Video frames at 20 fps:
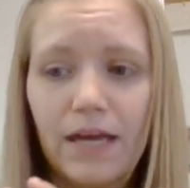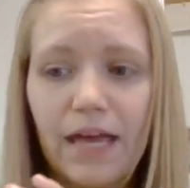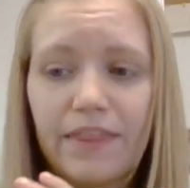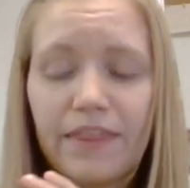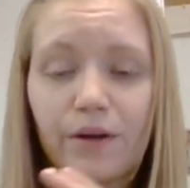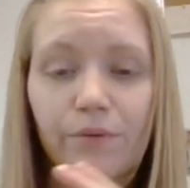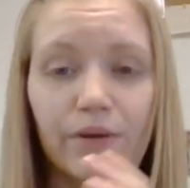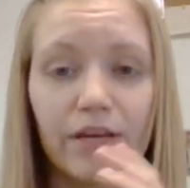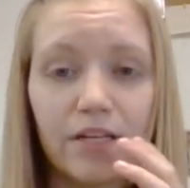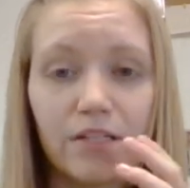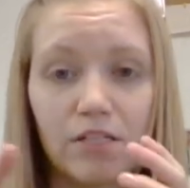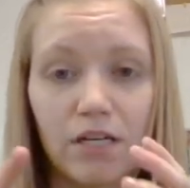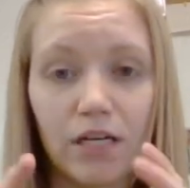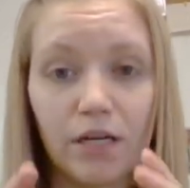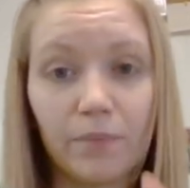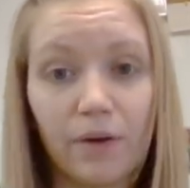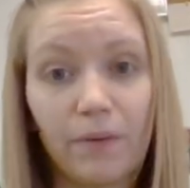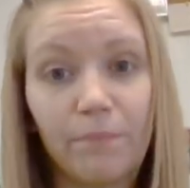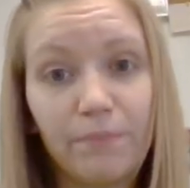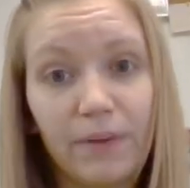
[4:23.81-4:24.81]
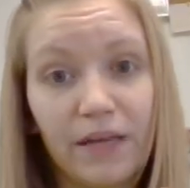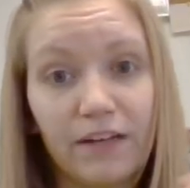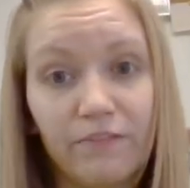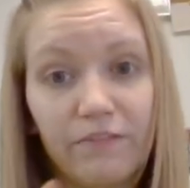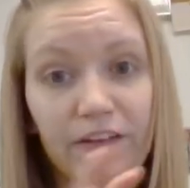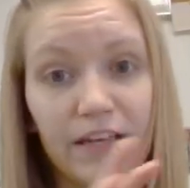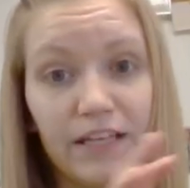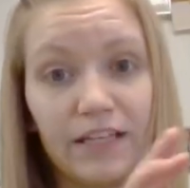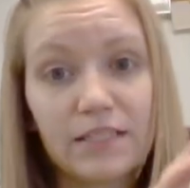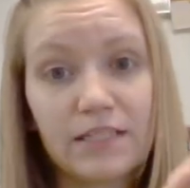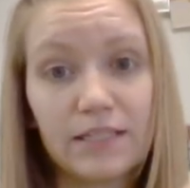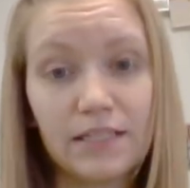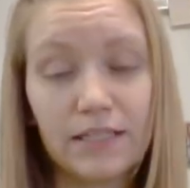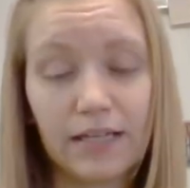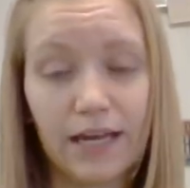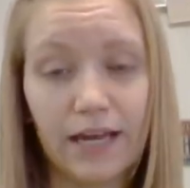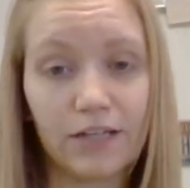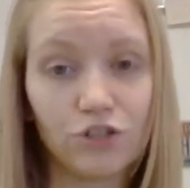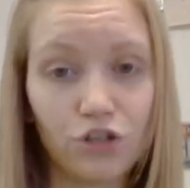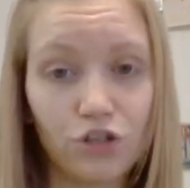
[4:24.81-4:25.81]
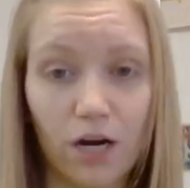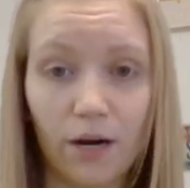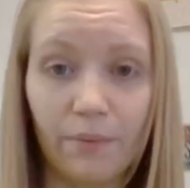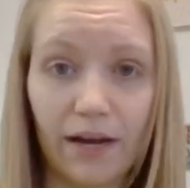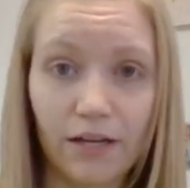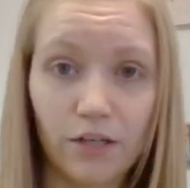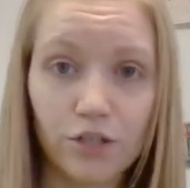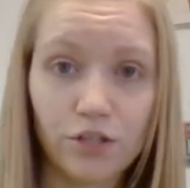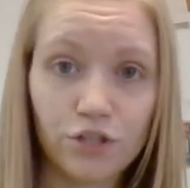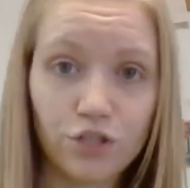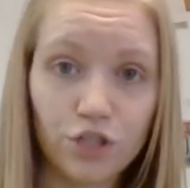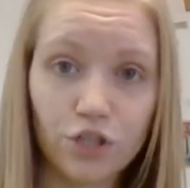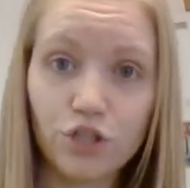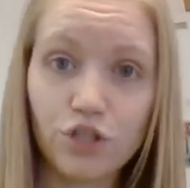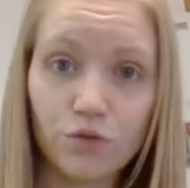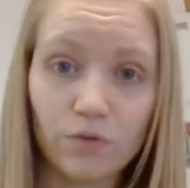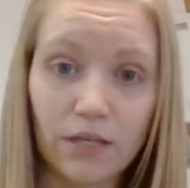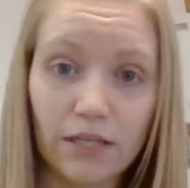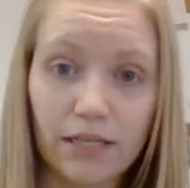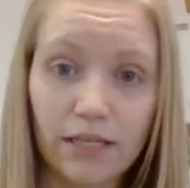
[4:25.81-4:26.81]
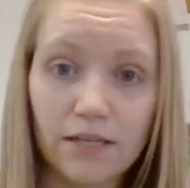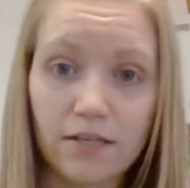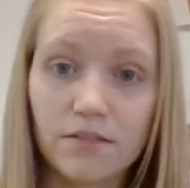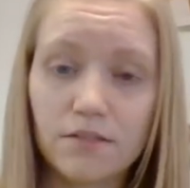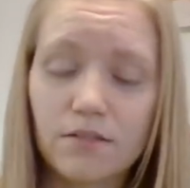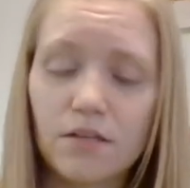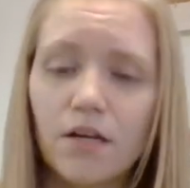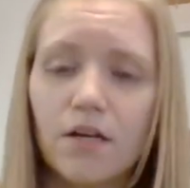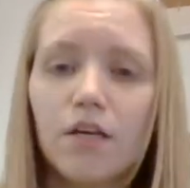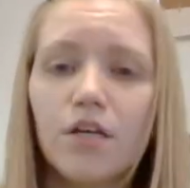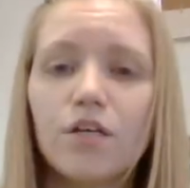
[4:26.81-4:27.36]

And then we can talk about benefits and drawbacks to doing this.